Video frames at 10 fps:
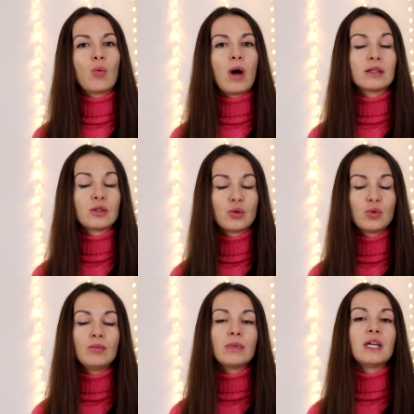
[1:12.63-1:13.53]
one
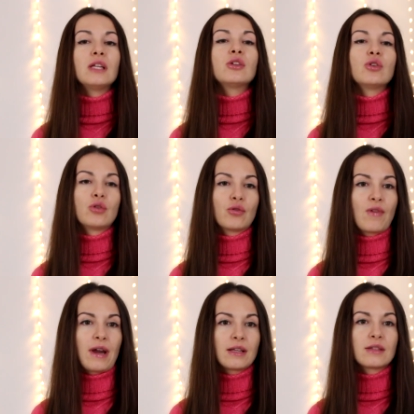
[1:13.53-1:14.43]
room in
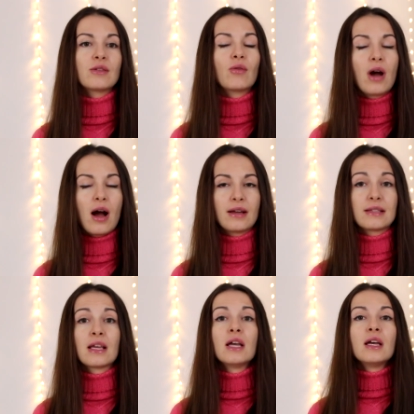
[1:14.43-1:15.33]
Ukraine. So guys,